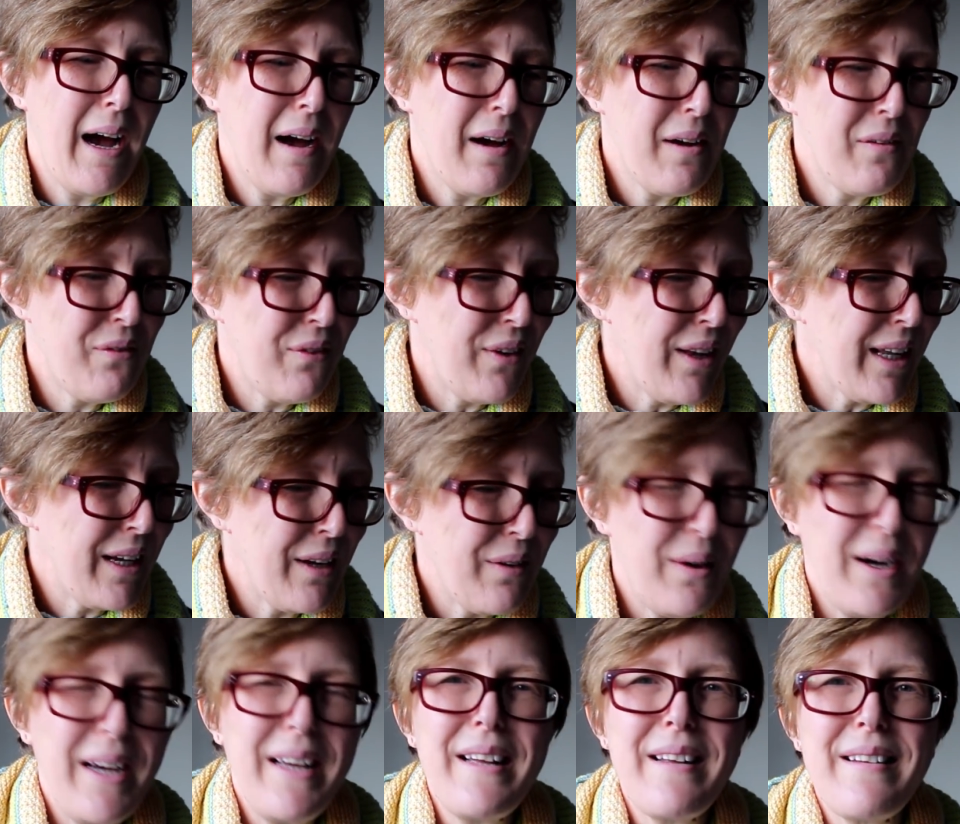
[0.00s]
I'm feeling
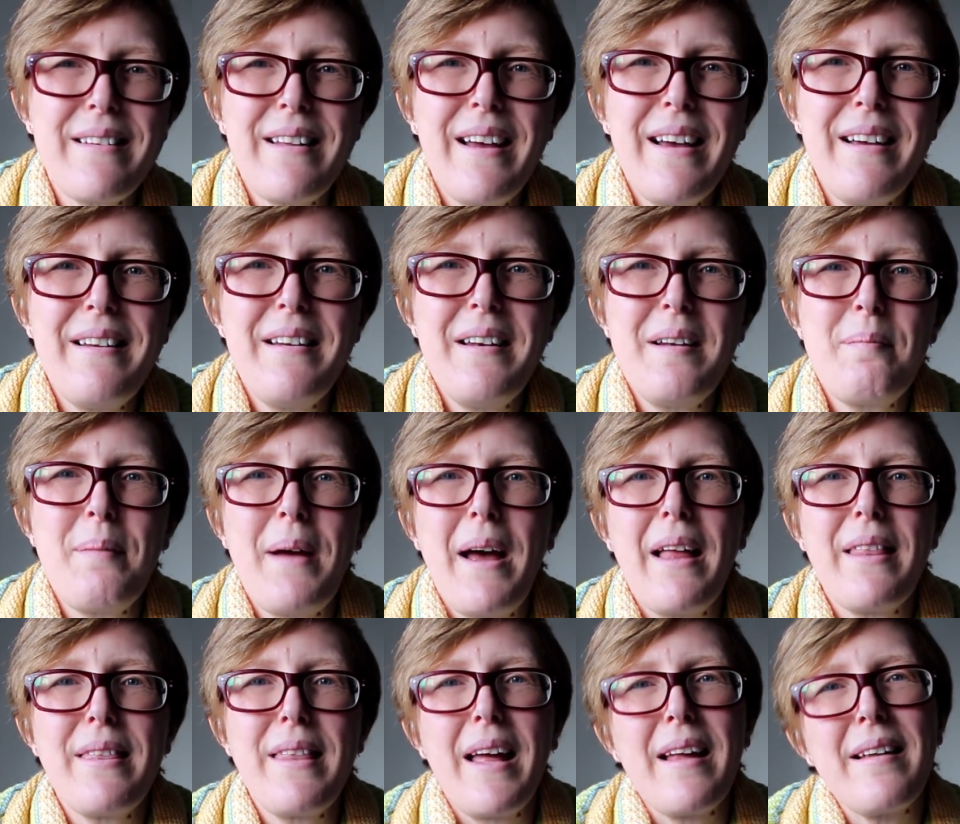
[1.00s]
quite excited
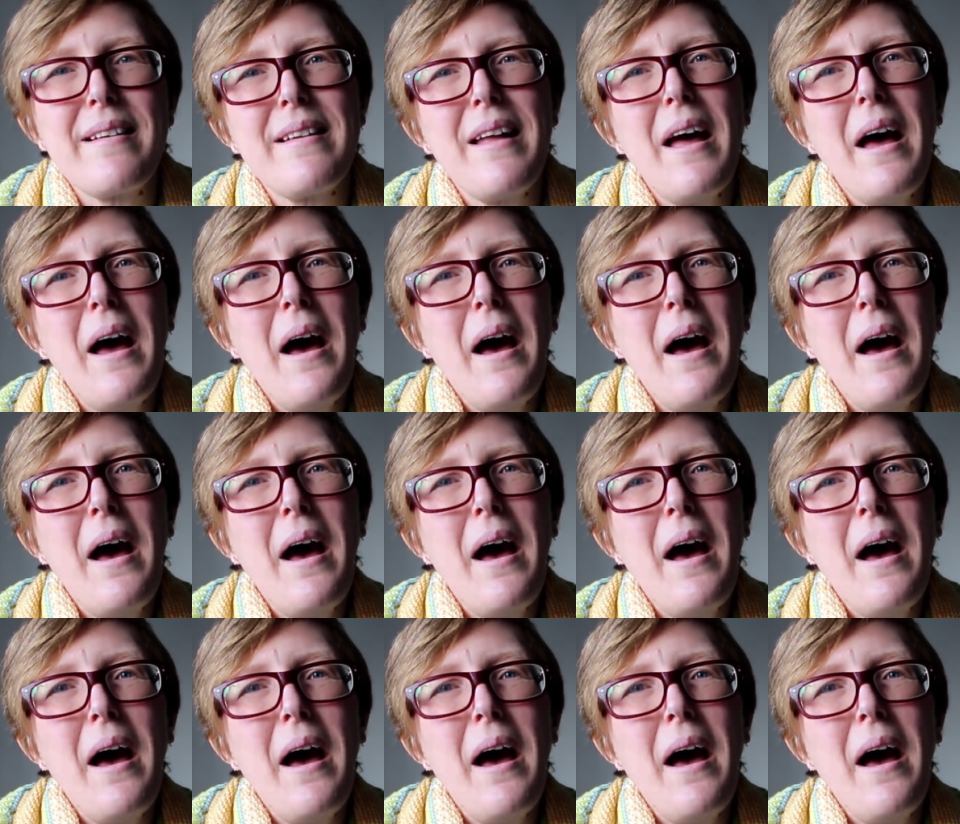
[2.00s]
about this.